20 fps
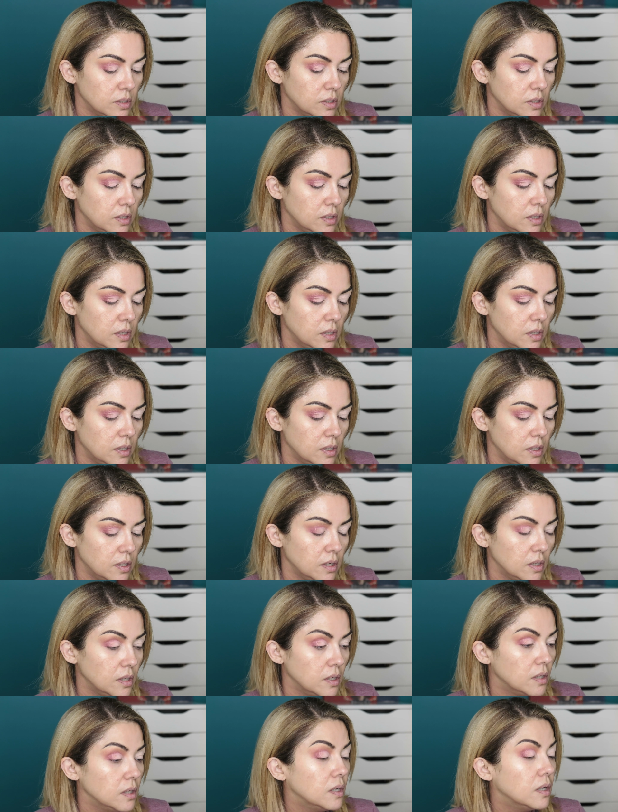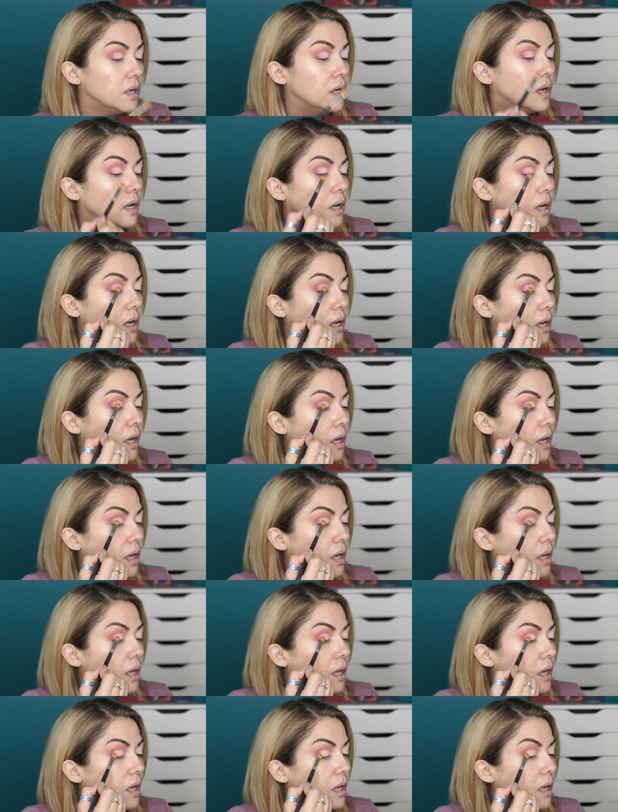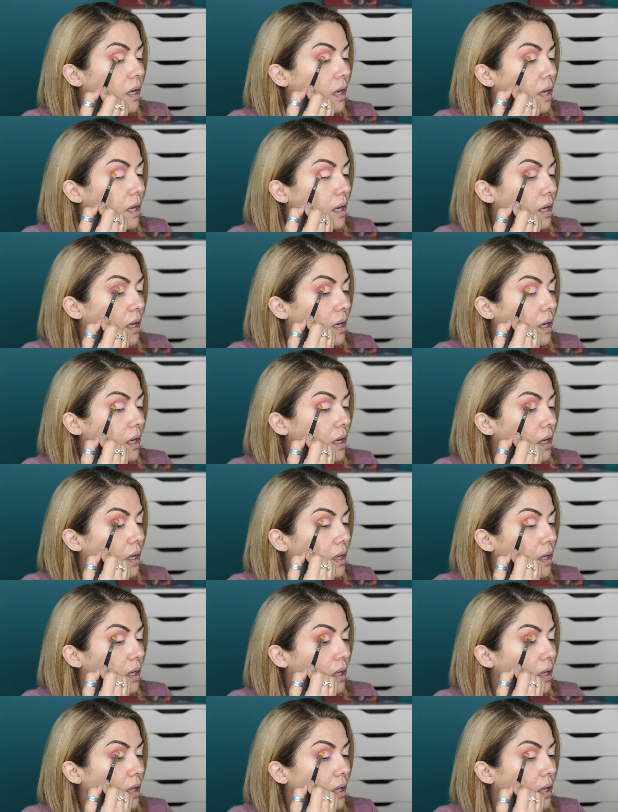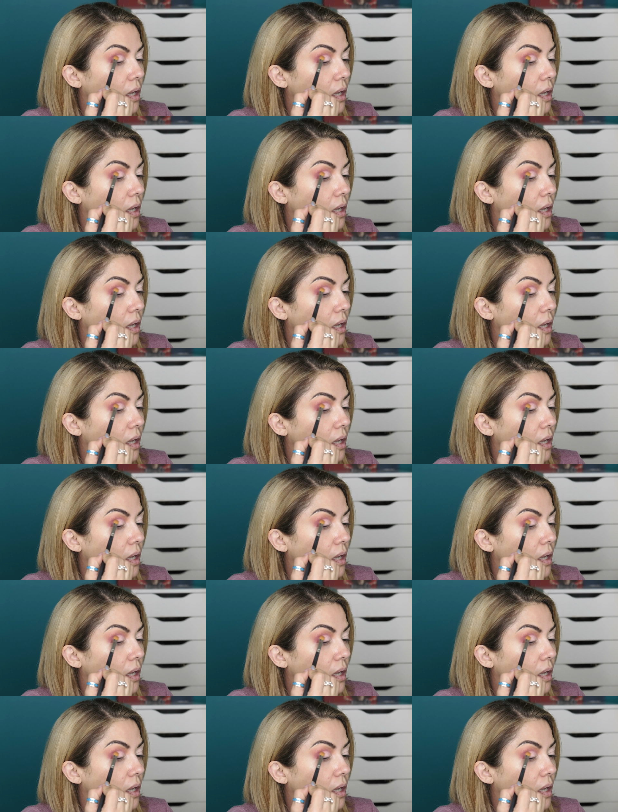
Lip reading: Nobody speaks.